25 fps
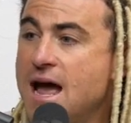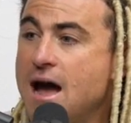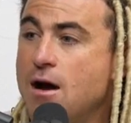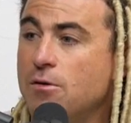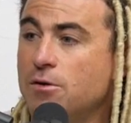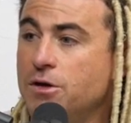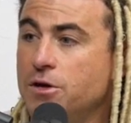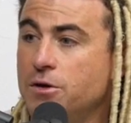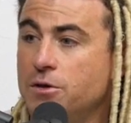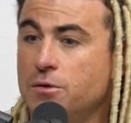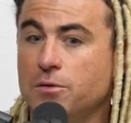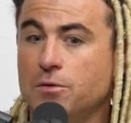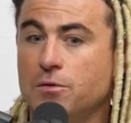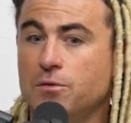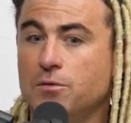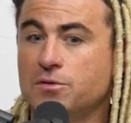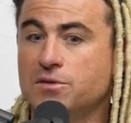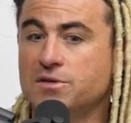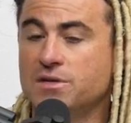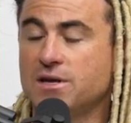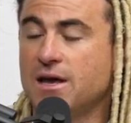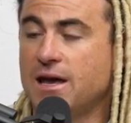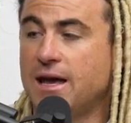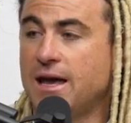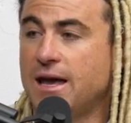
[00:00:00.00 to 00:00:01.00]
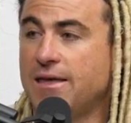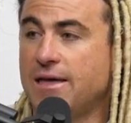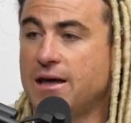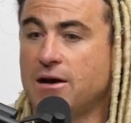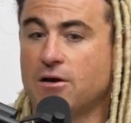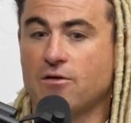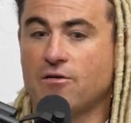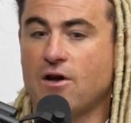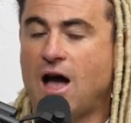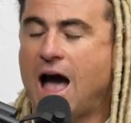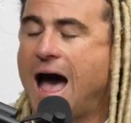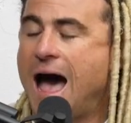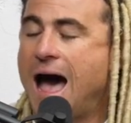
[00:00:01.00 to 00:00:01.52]
use that are
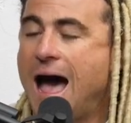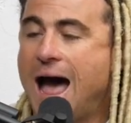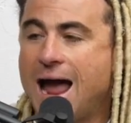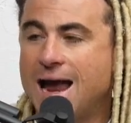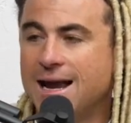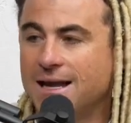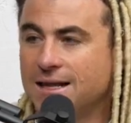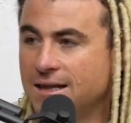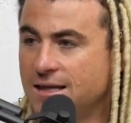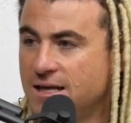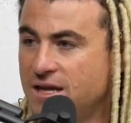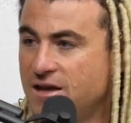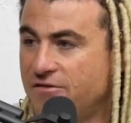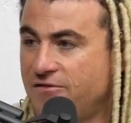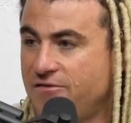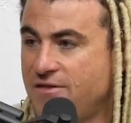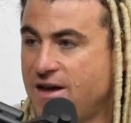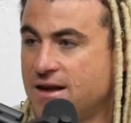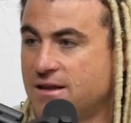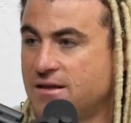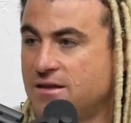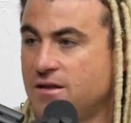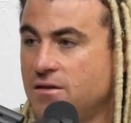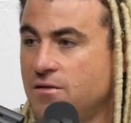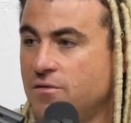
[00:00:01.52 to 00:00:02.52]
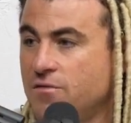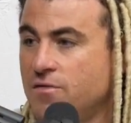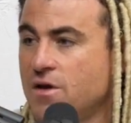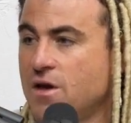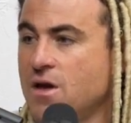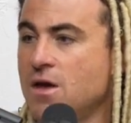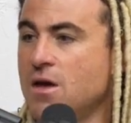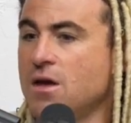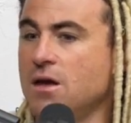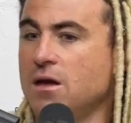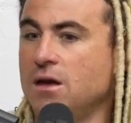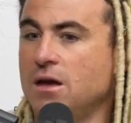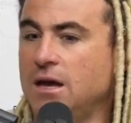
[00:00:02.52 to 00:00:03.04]
highly effective
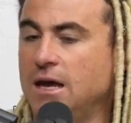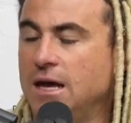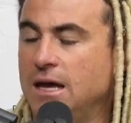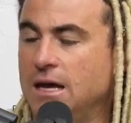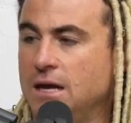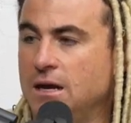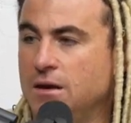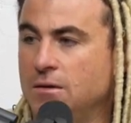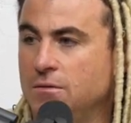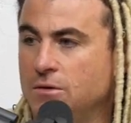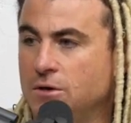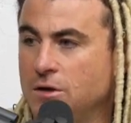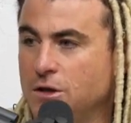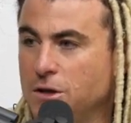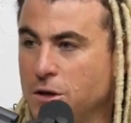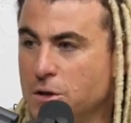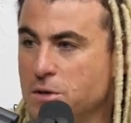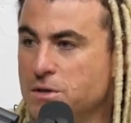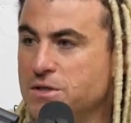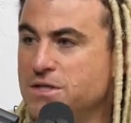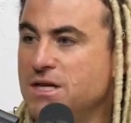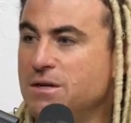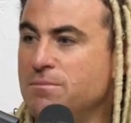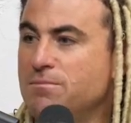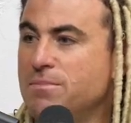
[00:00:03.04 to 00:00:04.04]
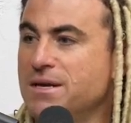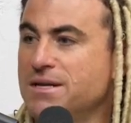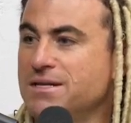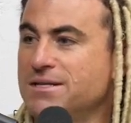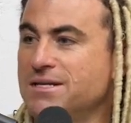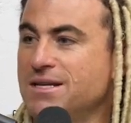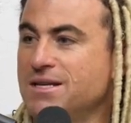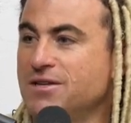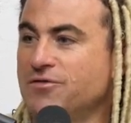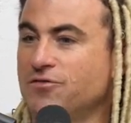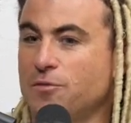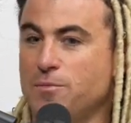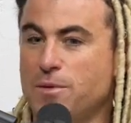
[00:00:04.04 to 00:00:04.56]
in closing
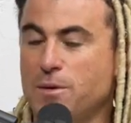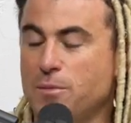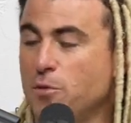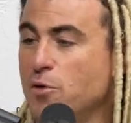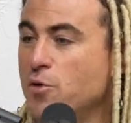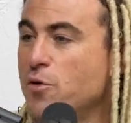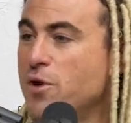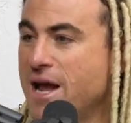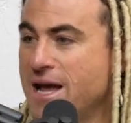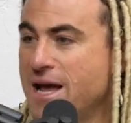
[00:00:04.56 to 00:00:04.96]
business for people who can't